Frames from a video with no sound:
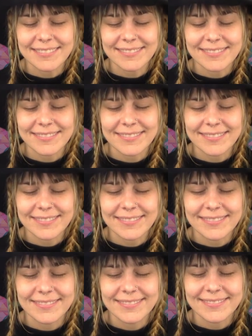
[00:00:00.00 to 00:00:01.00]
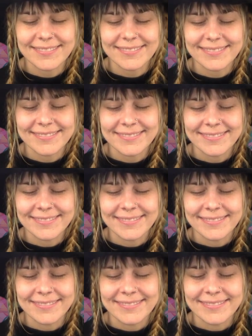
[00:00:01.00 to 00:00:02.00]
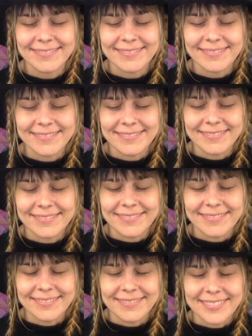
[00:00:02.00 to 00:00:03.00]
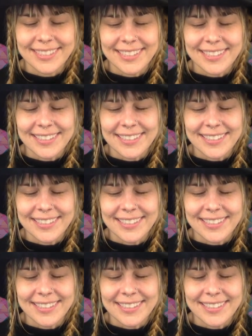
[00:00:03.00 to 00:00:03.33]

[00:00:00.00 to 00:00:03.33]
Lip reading: [no speech]